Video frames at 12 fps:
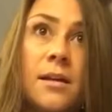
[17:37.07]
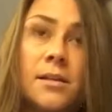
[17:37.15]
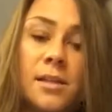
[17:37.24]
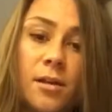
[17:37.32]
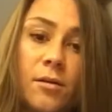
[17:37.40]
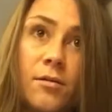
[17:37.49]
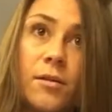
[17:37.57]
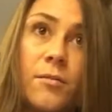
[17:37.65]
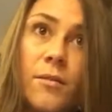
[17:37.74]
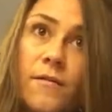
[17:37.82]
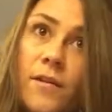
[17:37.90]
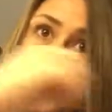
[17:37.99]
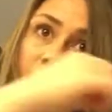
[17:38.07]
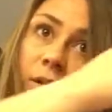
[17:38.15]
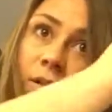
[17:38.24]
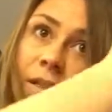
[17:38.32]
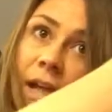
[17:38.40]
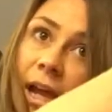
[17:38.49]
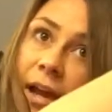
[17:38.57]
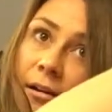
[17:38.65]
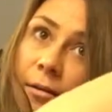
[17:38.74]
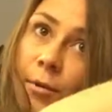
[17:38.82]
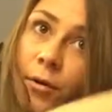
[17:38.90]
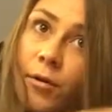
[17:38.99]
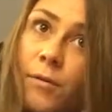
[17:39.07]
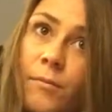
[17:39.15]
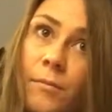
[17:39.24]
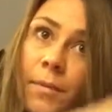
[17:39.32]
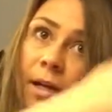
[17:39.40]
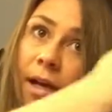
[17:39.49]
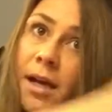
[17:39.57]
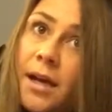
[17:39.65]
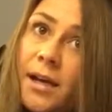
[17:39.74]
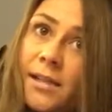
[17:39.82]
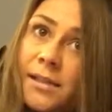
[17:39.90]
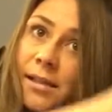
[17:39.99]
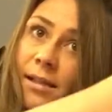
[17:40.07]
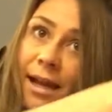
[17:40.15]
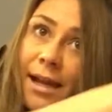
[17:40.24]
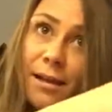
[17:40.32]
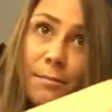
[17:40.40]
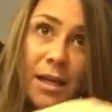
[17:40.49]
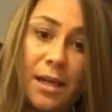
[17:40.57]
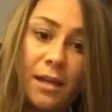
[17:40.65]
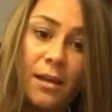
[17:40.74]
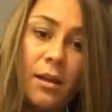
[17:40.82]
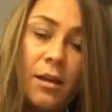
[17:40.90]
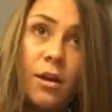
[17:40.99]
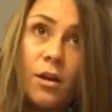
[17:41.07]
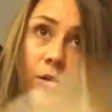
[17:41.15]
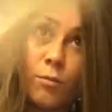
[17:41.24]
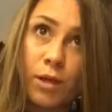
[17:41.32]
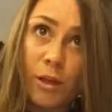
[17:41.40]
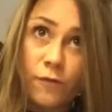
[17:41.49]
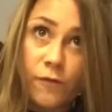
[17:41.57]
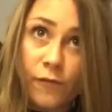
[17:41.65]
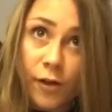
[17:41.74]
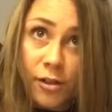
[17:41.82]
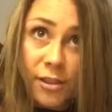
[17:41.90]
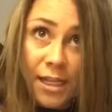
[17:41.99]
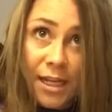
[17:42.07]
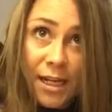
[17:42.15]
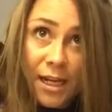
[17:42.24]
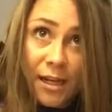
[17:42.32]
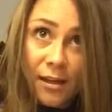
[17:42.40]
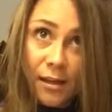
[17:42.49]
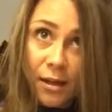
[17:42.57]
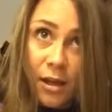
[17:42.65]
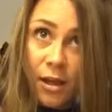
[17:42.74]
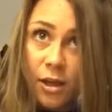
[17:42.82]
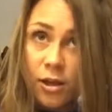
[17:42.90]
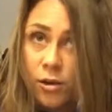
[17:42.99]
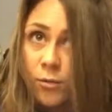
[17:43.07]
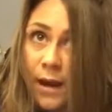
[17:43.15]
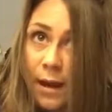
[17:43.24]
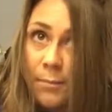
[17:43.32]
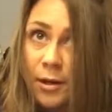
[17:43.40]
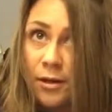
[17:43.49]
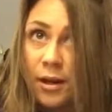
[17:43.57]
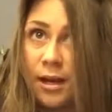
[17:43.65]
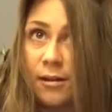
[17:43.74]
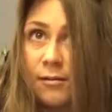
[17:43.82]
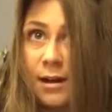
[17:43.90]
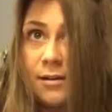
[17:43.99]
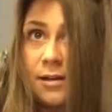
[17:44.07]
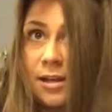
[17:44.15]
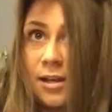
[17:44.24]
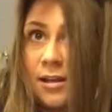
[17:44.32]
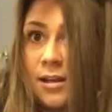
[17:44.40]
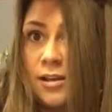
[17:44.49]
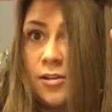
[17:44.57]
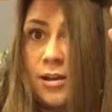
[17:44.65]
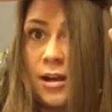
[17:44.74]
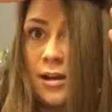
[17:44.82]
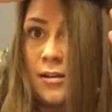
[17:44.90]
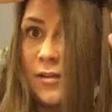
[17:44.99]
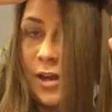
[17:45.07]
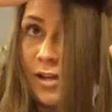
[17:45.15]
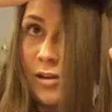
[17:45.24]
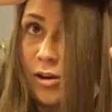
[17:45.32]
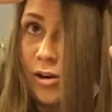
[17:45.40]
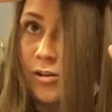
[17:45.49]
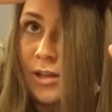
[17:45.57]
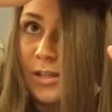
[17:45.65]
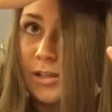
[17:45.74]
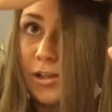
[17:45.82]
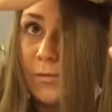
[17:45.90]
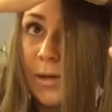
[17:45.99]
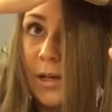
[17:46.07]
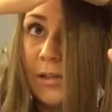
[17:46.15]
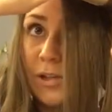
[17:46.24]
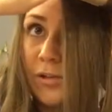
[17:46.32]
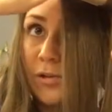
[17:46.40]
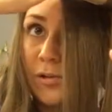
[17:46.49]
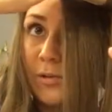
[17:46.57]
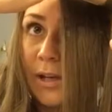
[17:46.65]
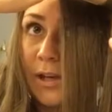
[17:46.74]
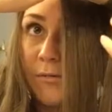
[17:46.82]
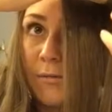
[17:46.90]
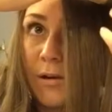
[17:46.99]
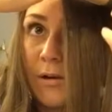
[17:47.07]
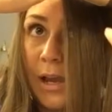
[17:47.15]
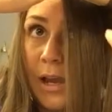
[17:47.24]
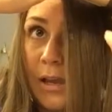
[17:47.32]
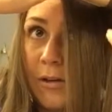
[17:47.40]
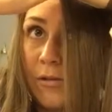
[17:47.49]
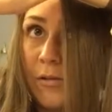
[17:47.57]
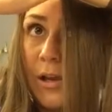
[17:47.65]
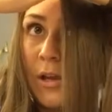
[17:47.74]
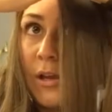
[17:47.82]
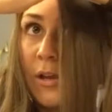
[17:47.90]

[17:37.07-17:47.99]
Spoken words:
So the reviews are terrible because, like me, when you first get it, you wrap your hair around it and you kind of like curl it too much. You do it at the wrong angle.